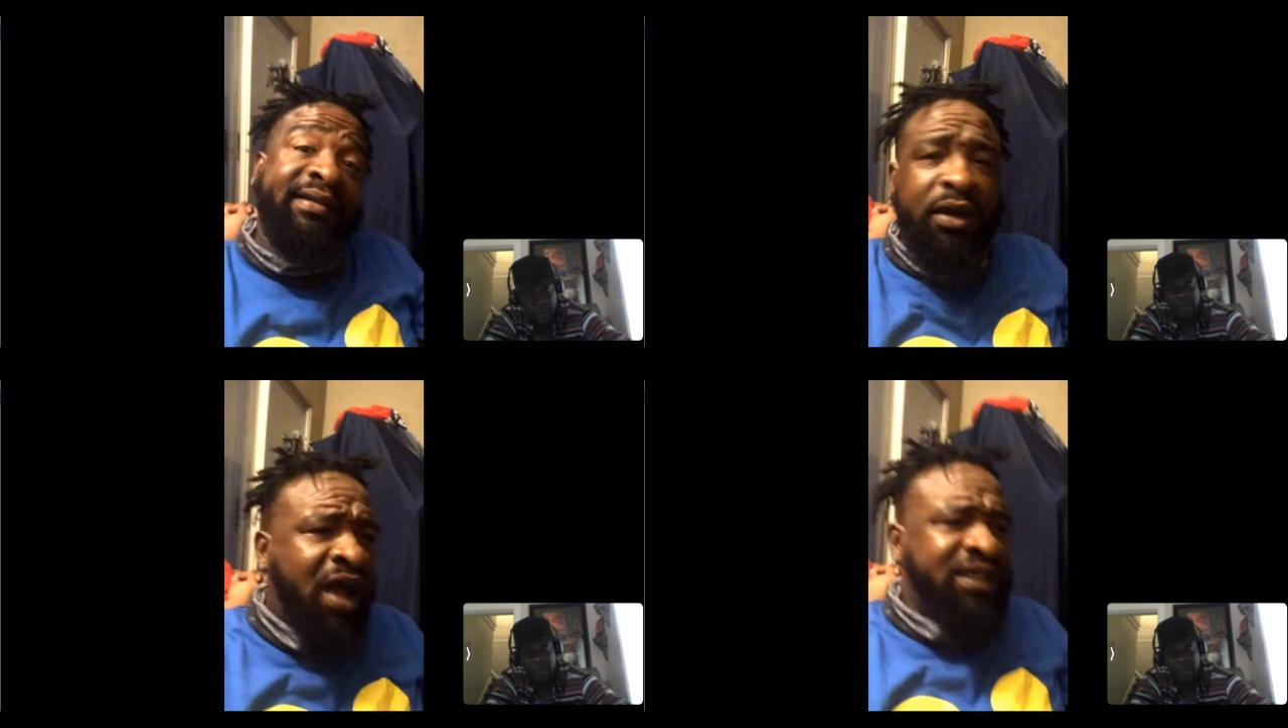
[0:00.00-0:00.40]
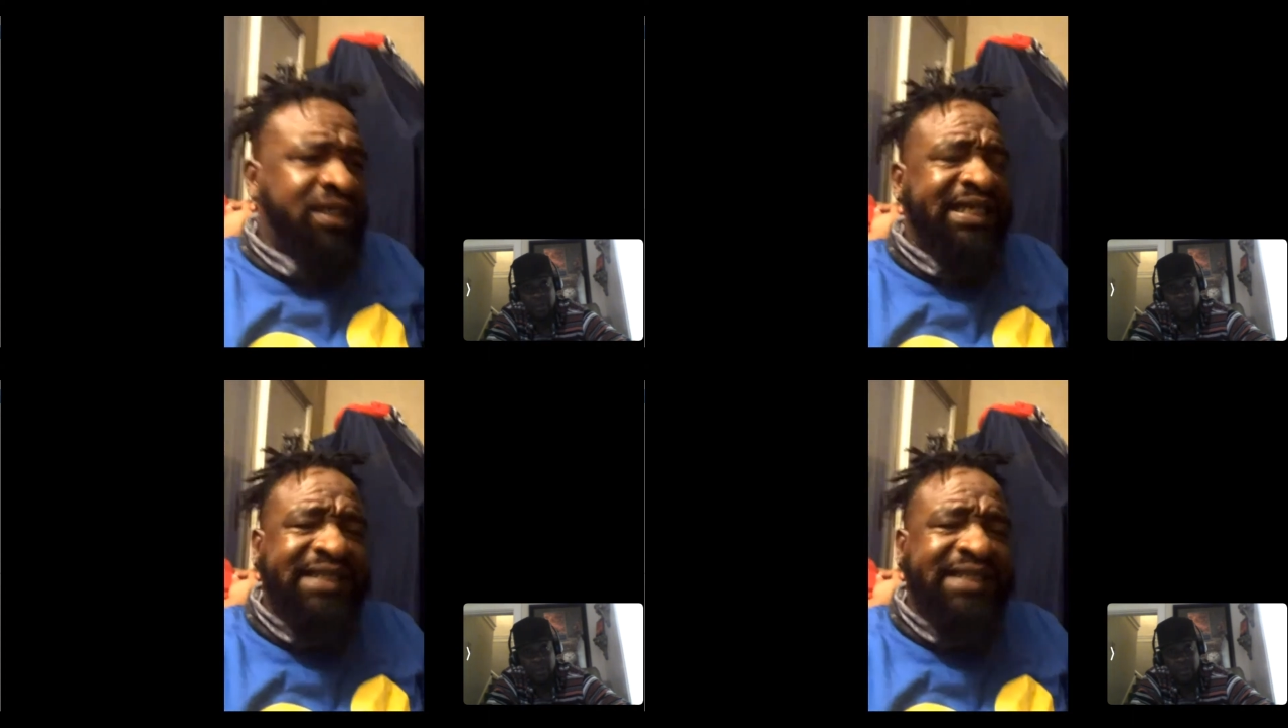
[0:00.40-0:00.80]
I was
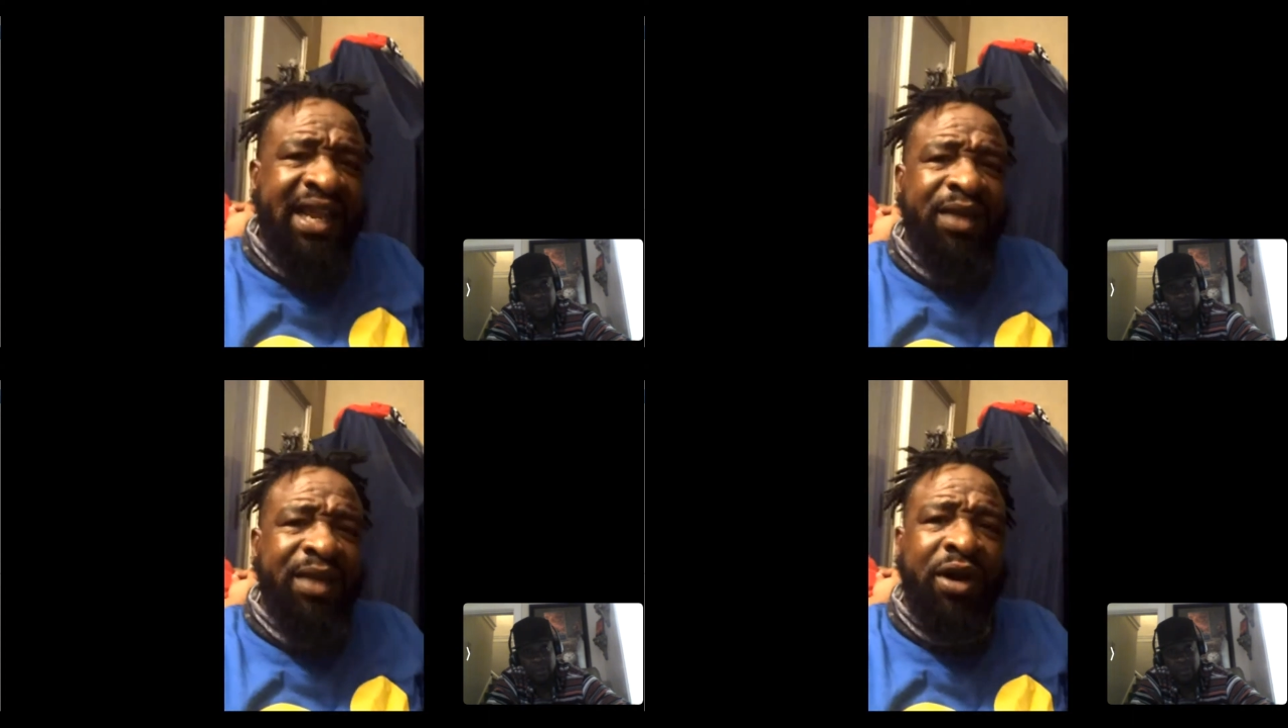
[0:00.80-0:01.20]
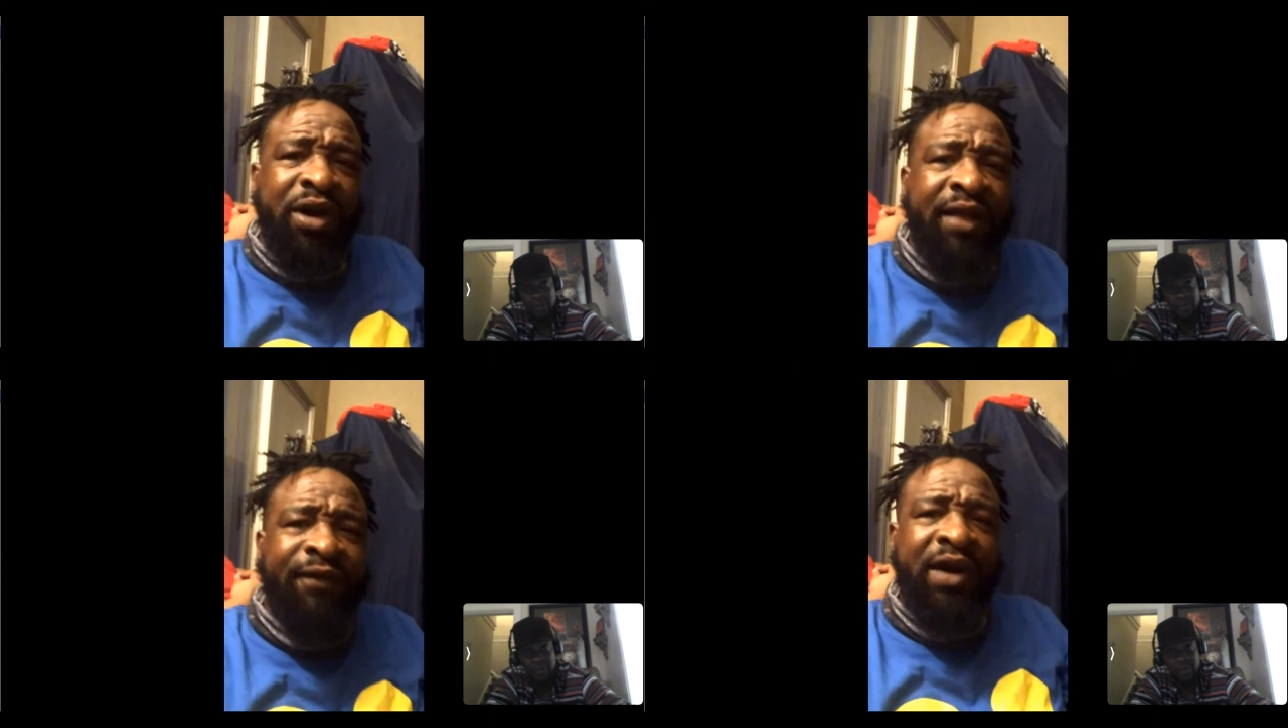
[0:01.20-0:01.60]
like, man, boy,
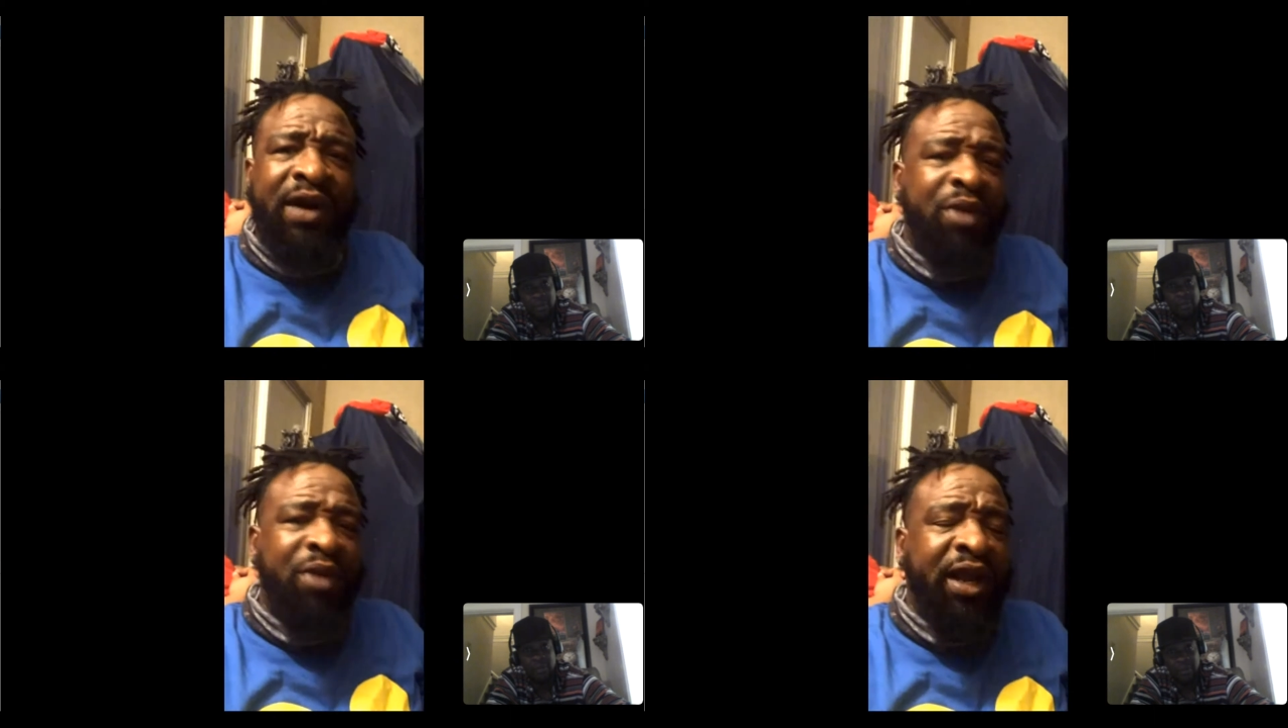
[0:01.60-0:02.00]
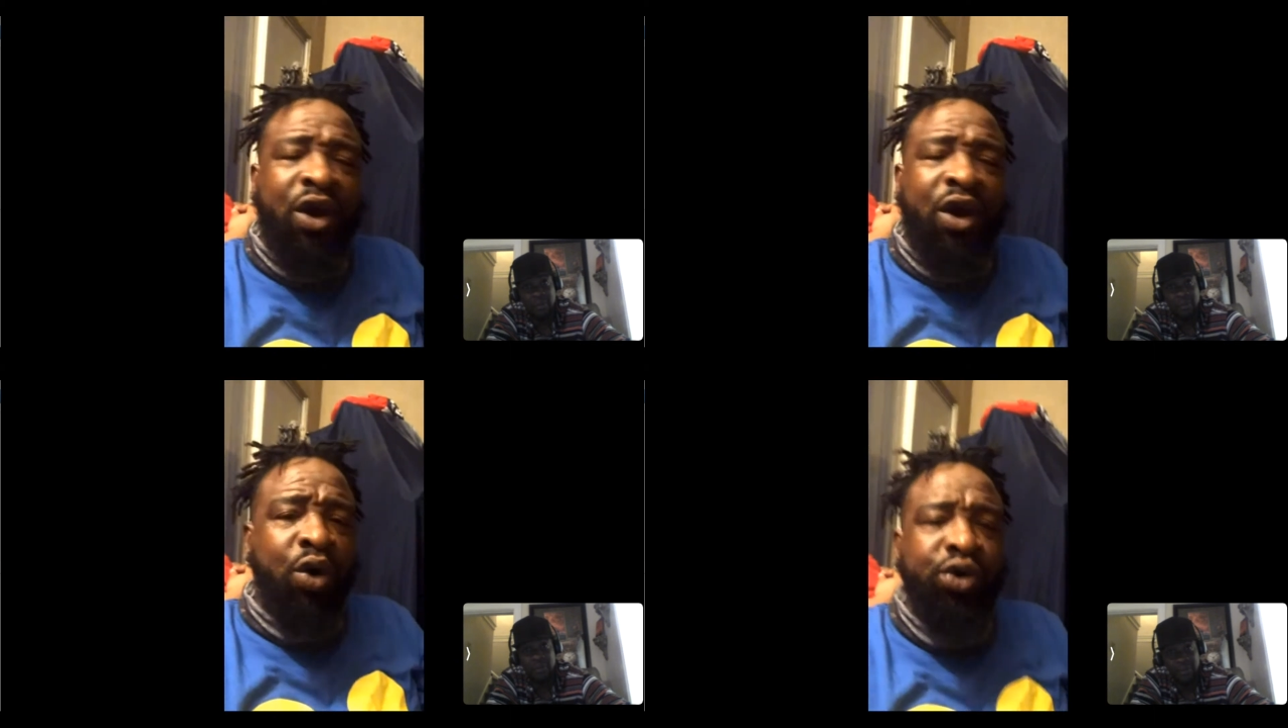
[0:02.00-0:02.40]
they bringing a
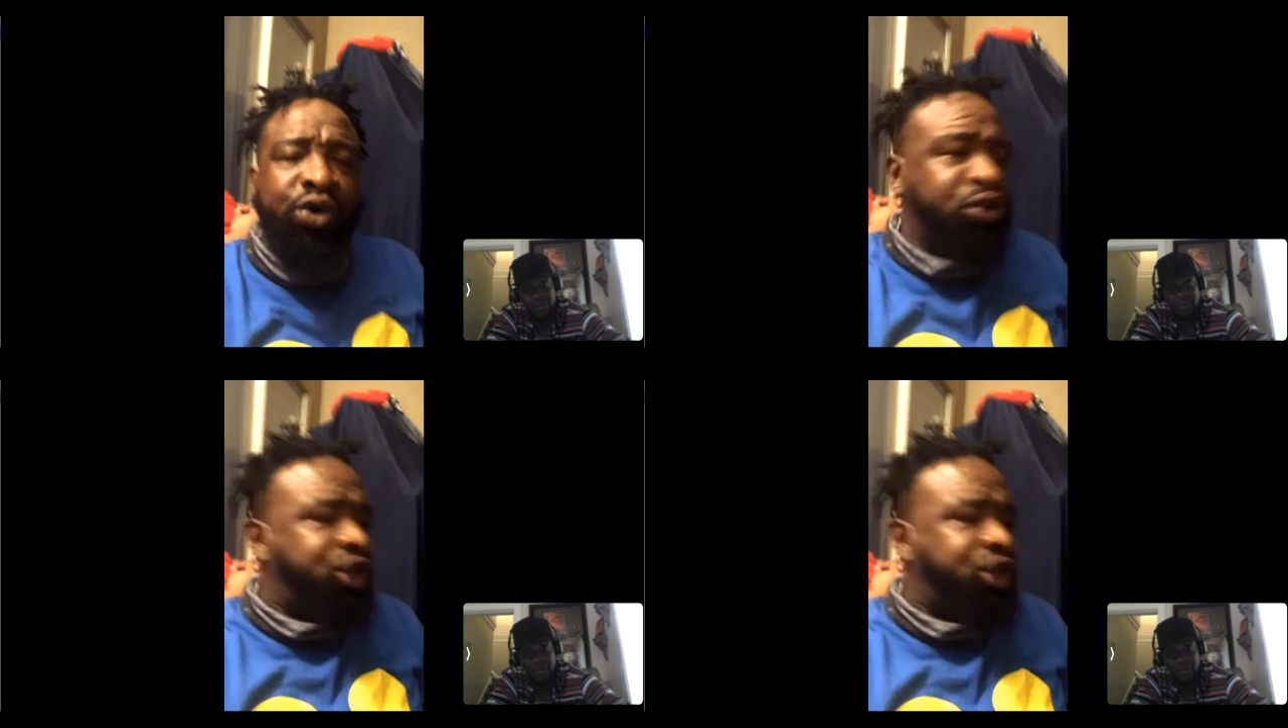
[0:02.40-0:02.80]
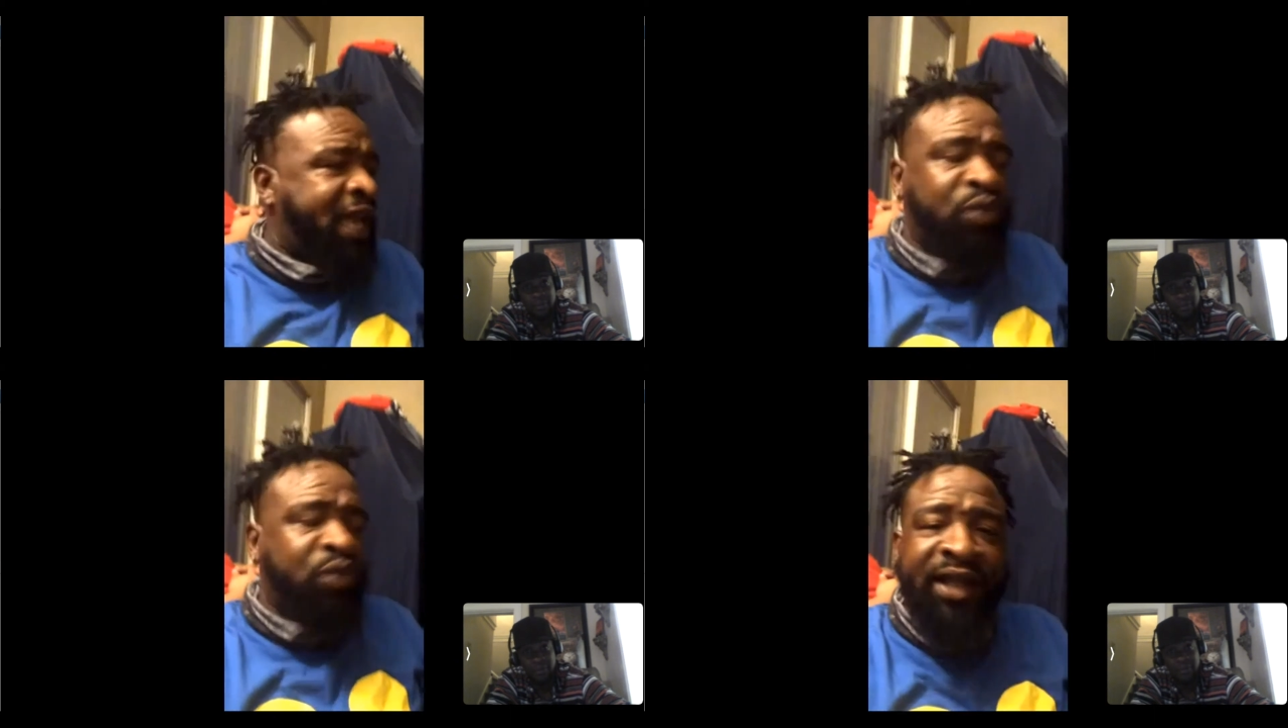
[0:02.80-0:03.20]
whole new jack
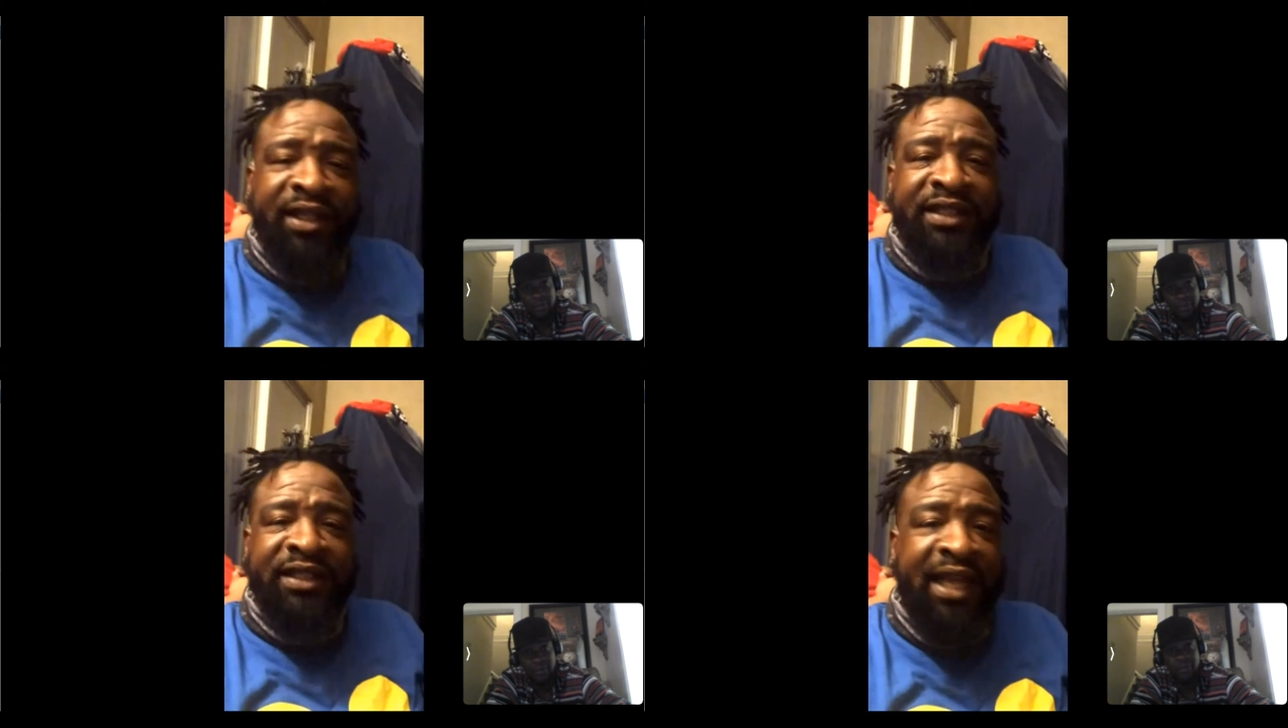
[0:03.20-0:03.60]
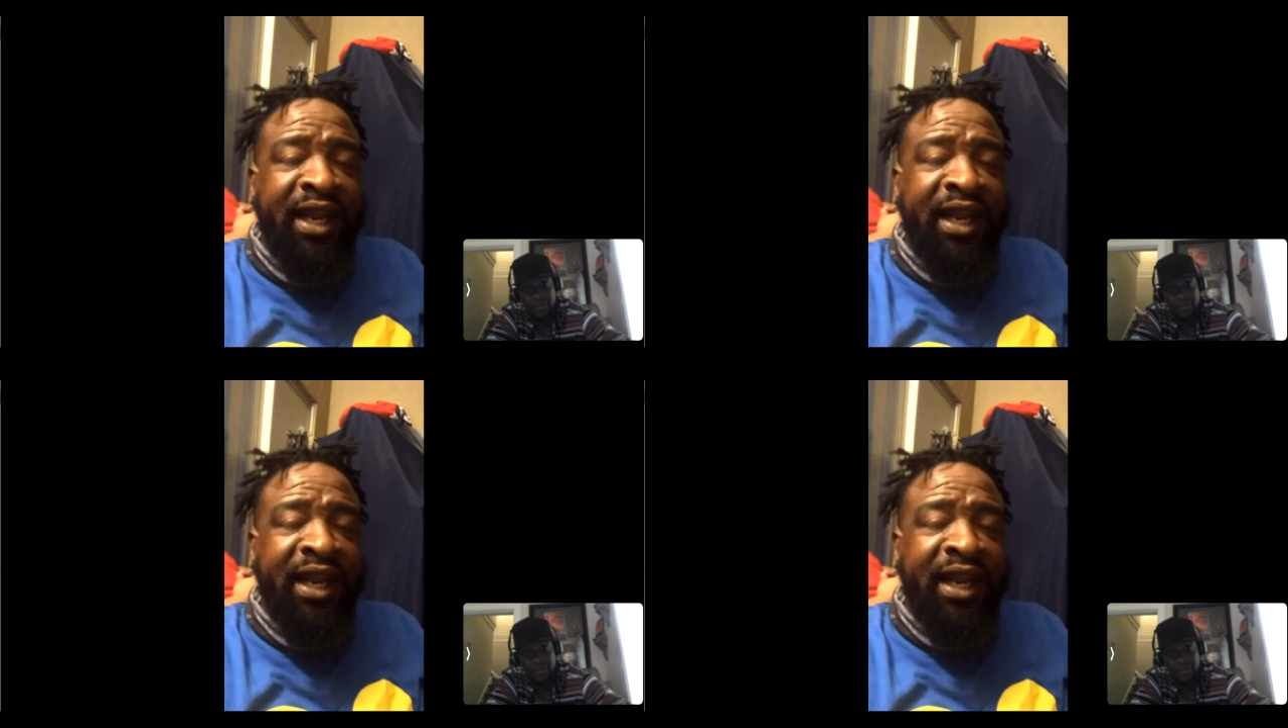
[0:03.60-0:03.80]
swing to this thing.